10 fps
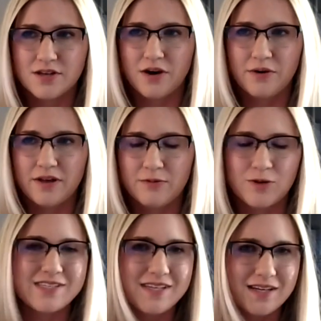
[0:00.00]
So
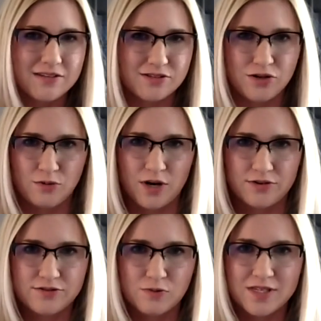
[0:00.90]
we see it as two roads.